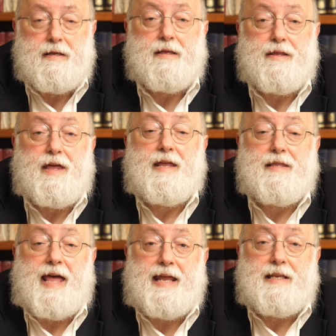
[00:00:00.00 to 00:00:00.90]

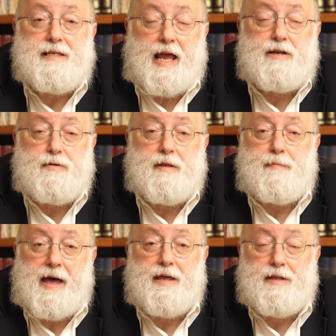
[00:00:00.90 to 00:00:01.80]
Then that is actually the
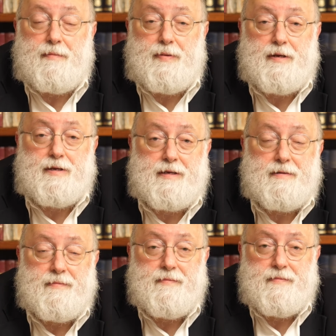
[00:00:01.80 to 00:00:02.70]
path to peace.
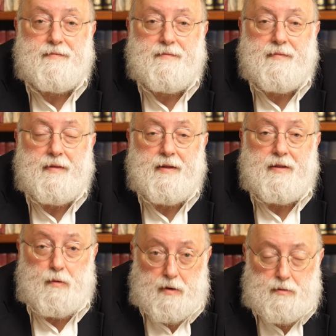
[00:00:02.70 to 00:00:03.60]

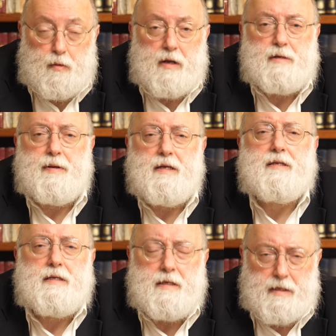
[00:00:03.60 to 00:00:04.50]
The world wants
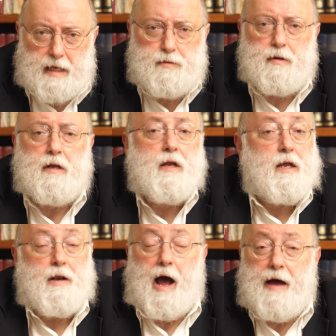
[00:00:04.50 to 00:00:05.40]
peace. That's what.
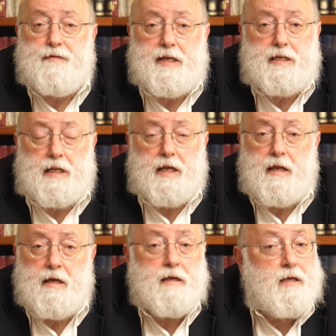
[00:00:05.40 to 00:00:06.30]
Now,
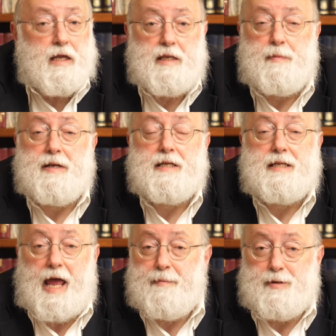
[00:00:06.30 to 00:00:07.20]
obviously, it's been
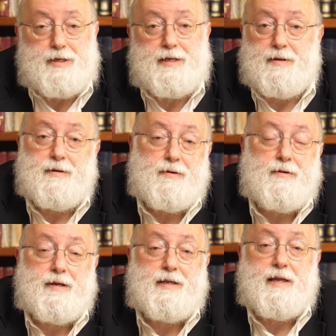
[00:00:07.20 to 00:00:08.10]
established who
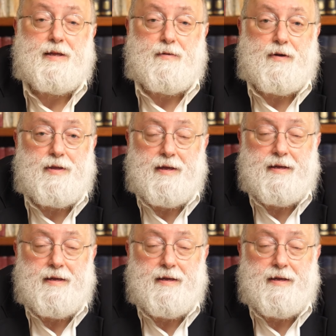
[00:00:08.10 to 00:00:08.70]
you're dealing with.